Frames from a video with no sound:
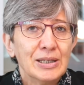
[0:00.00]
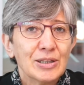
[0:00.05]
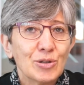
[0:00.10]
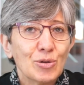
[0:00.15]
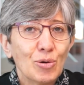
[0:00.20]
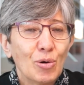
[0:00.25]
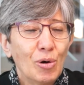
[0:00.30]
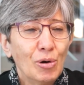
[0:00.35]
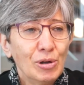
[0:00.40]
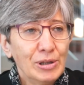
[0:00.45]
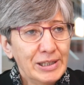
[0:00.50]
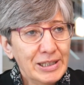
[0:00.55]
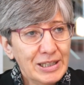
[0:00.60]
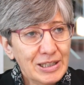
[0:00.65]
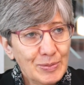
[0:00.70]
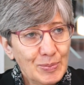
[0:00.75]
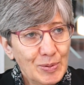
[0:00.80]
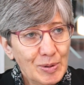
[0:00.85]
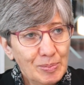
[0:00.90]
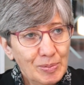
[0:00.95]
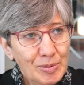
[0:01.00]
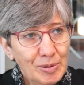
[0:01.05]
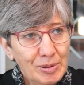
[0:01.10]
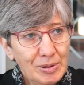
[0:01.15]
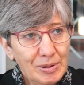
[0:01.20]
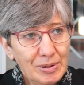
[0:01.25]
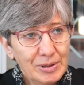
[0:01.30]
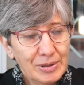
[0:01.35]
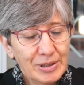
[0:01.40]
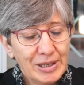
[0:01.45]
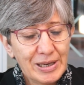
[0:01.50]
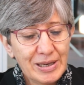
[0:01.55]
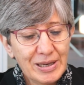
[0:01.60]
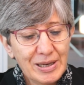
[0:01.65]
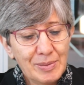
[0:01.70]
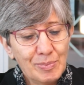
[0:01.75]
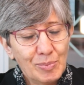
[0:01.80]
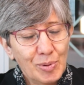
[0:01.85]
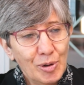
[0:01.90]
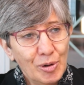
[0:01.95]
So all these people, they
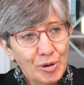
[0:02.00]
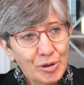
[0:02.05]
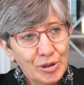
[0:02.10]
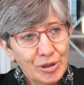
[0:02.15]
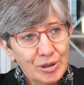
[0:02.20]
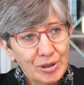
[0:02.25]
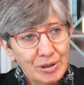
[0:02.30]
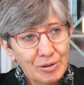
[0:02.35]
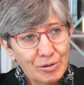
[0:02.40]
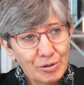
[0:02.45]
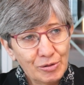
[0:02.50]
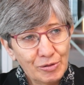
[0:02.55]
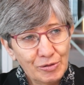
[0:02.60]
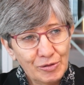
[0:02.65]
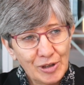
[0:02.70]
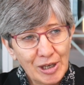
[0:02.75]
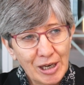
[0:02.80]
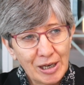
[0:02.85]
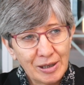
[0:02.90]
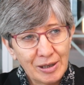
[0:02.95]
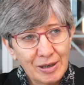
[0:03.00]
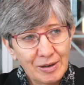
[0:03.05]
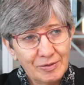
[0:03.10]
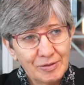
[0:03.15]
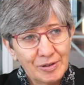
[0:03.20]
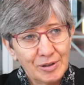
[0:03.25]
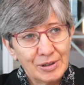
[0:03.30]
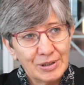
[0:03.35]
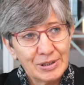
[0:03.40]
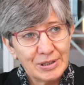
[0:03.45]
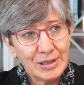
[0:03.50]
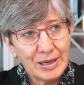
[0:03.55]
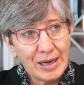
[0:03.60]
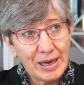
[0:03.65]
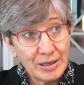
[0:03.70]
employed a lot of young Afghans